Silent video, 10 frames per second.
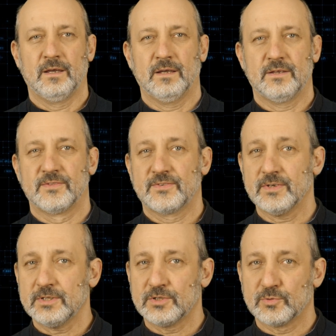In
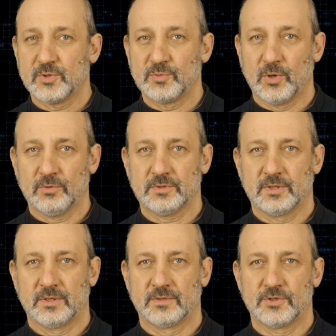32-bit mode,
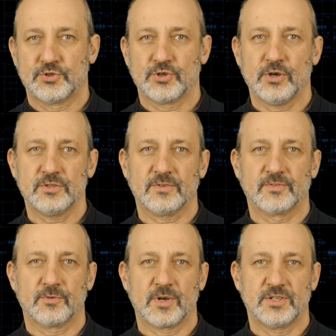the choice
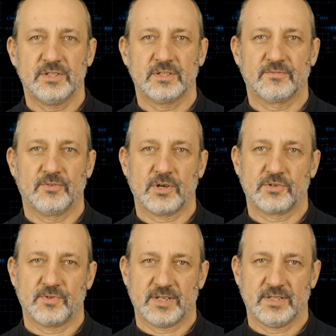of the register for
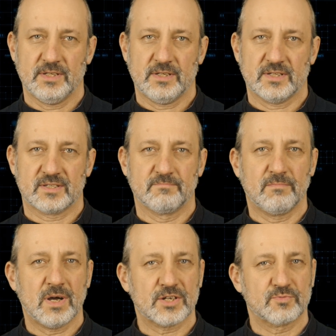addressing is
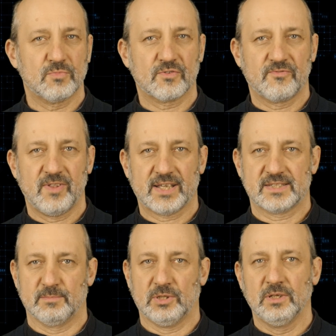much more
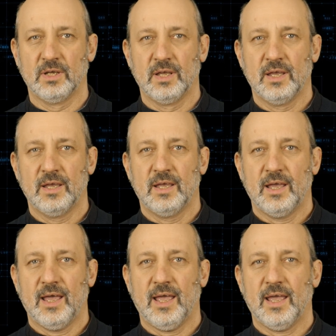flexible,
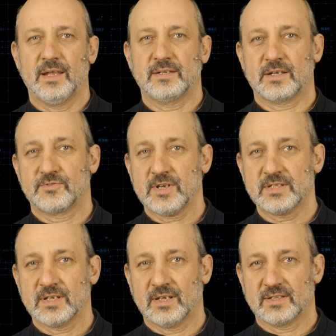and
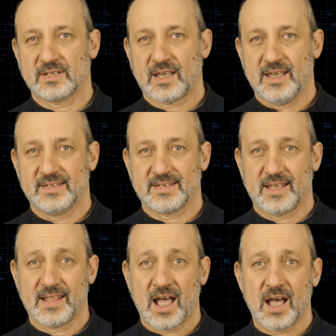addressing is
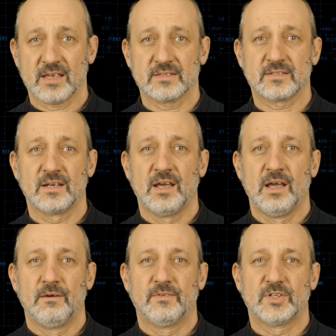enhanced
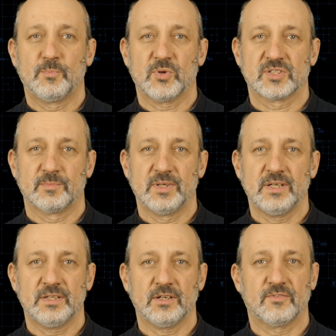with the
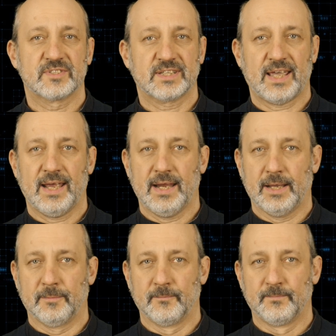possibility of
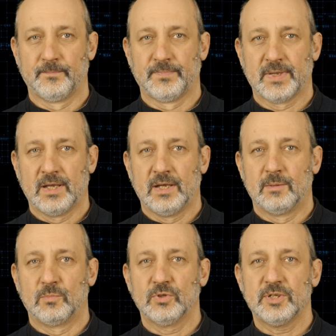scaling,
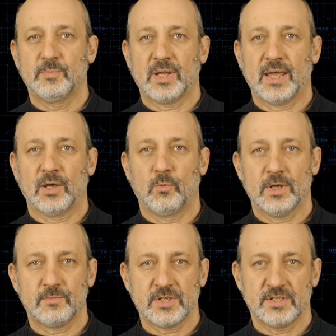multiplying
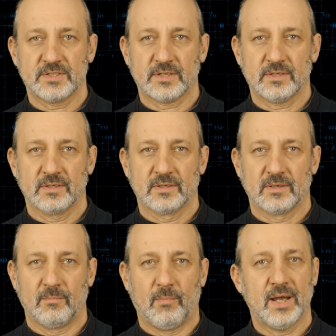one register
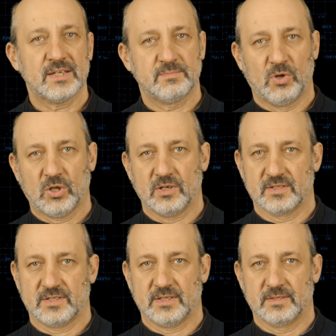by a small
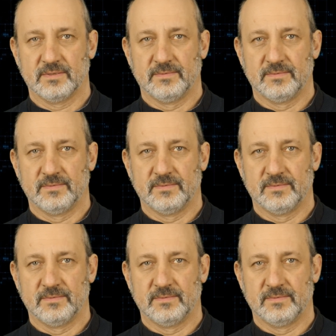constant.